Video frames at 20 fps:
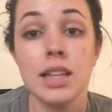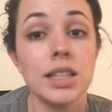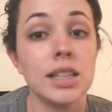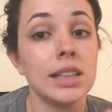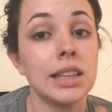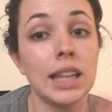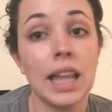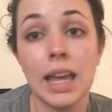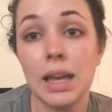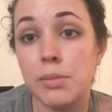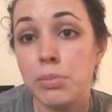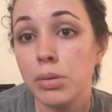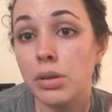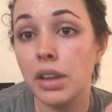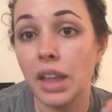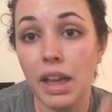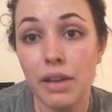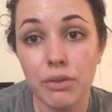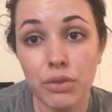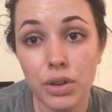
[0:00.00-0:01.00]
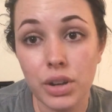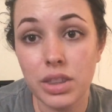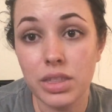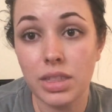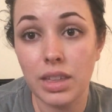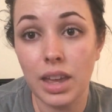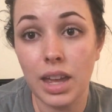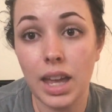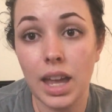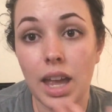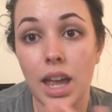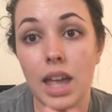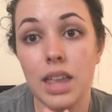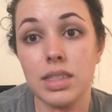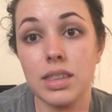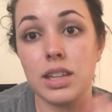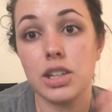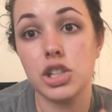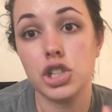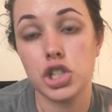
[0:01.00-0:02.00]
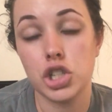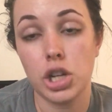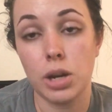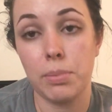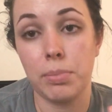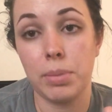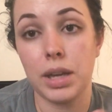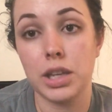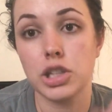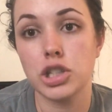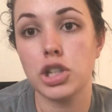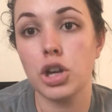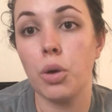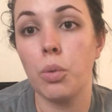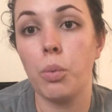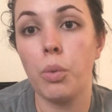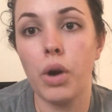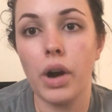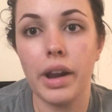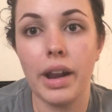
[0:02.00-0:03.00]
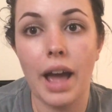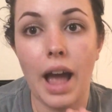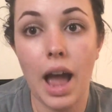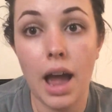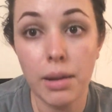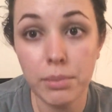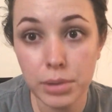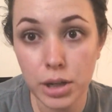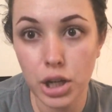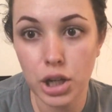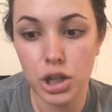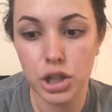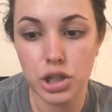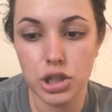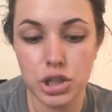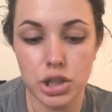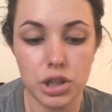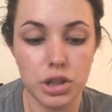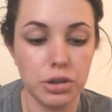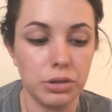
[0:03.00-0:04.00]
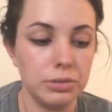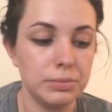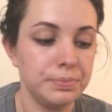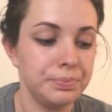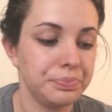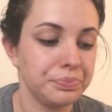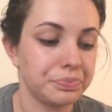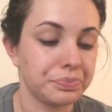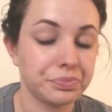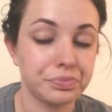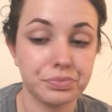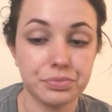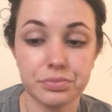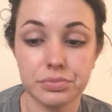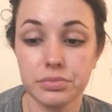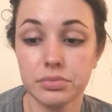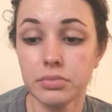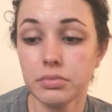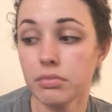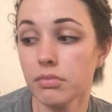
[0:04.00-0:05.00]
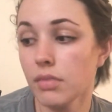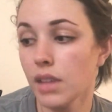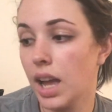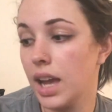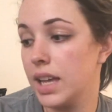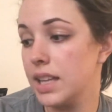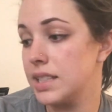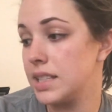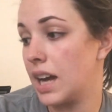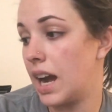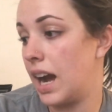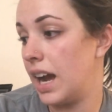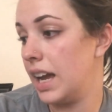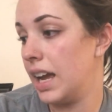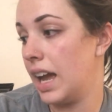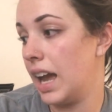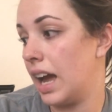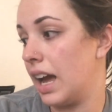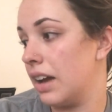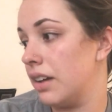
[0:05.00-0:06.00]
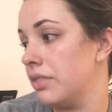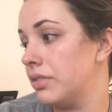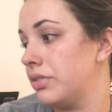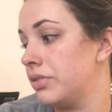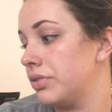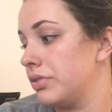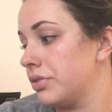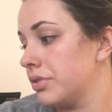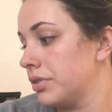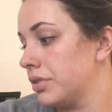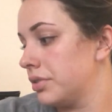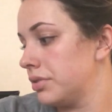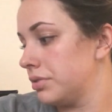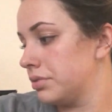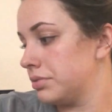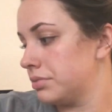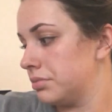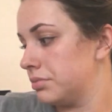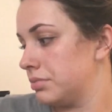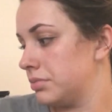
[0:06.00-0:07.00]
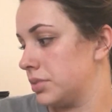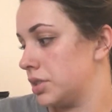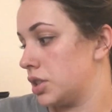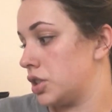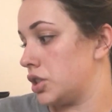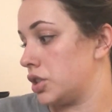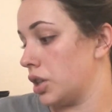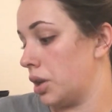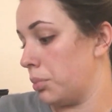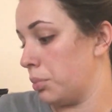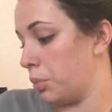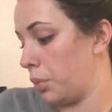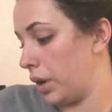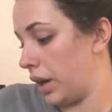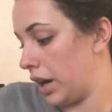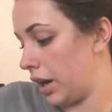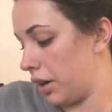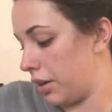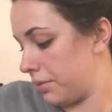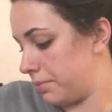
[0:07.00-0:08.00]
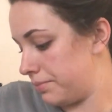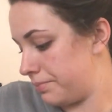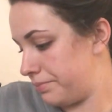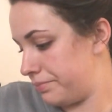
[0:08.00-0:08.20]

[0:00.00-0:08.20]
label everything, and then ship it. So what I'm going to do is I have somewhere